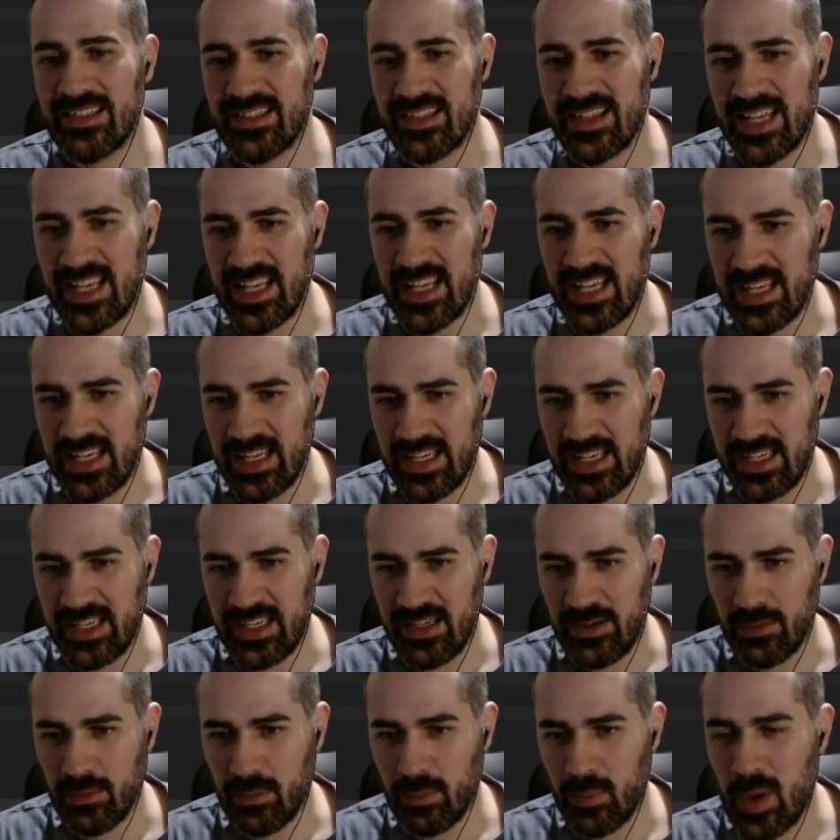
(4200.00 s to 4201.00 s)
the
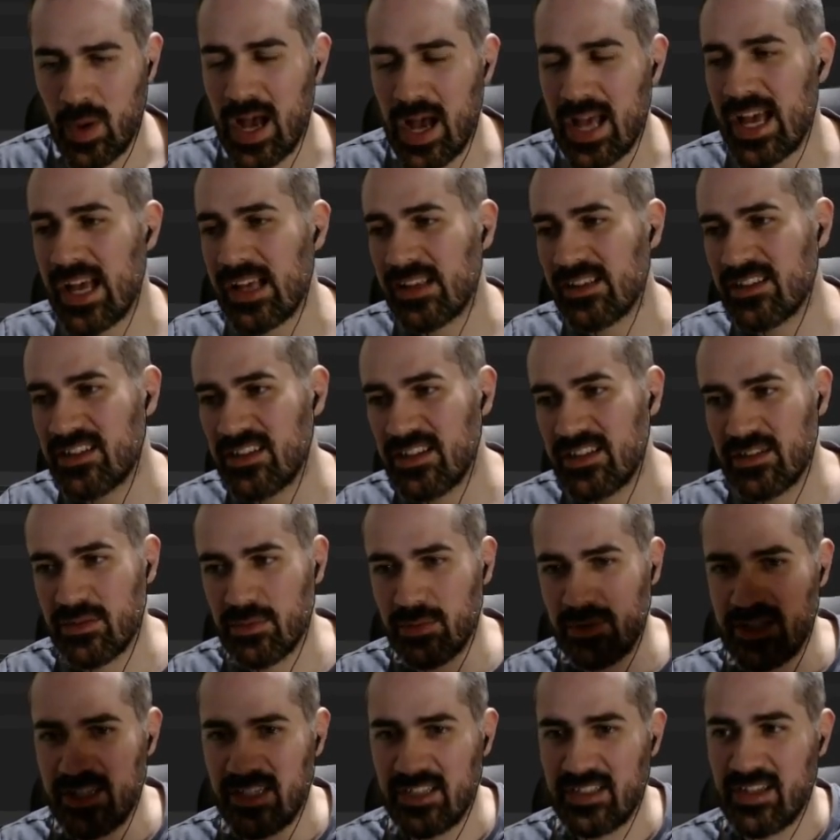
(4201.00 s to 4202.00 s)
y-axis,
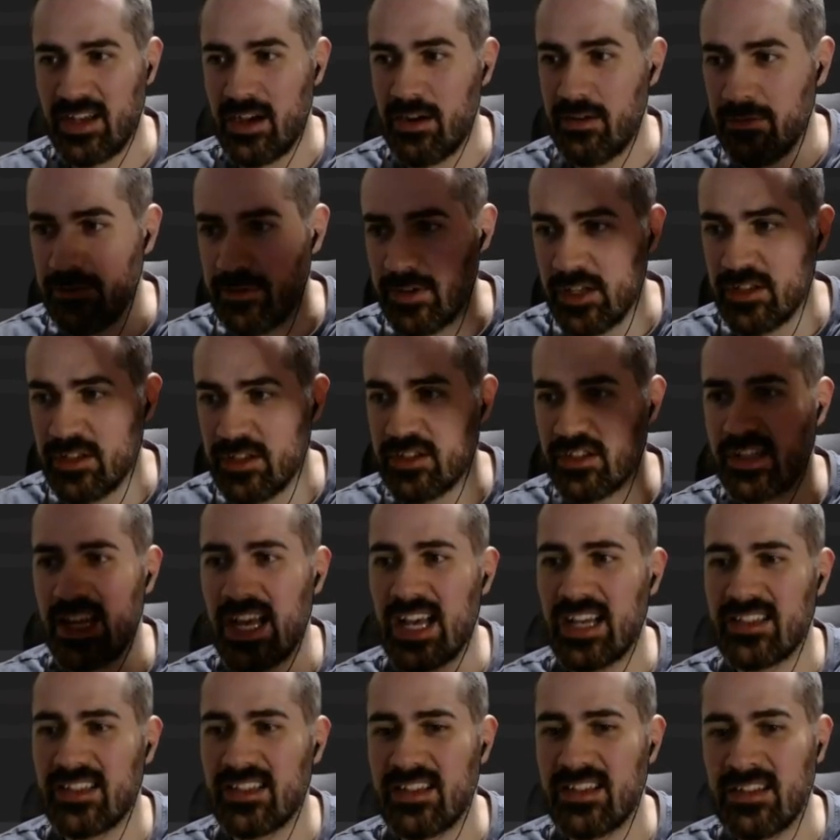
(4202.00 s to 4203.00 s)
which is our vertical
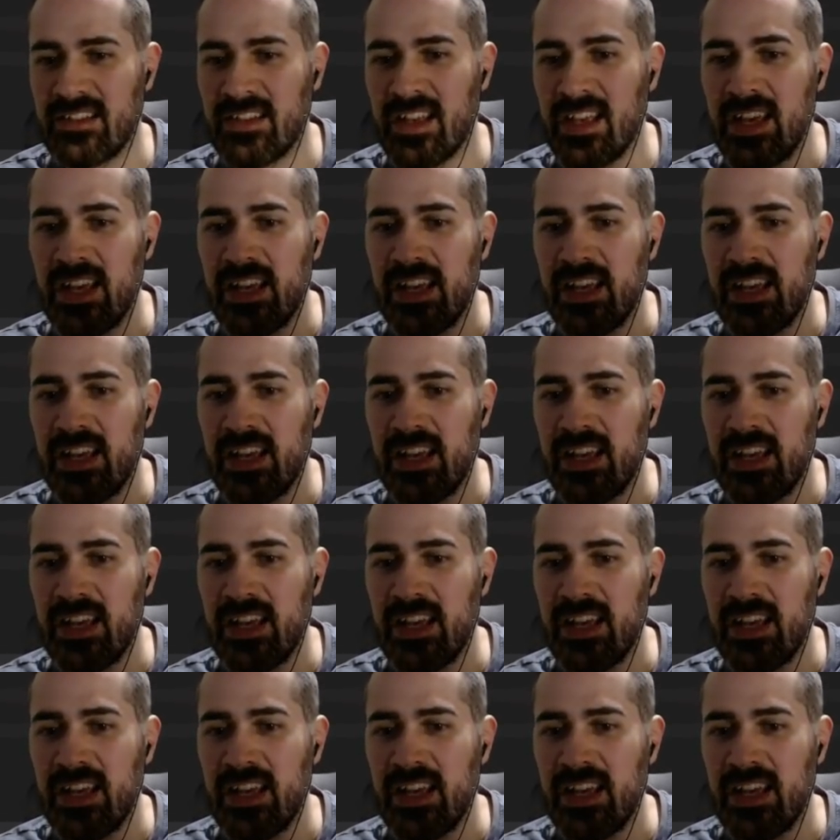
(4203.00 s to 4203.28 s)
axis.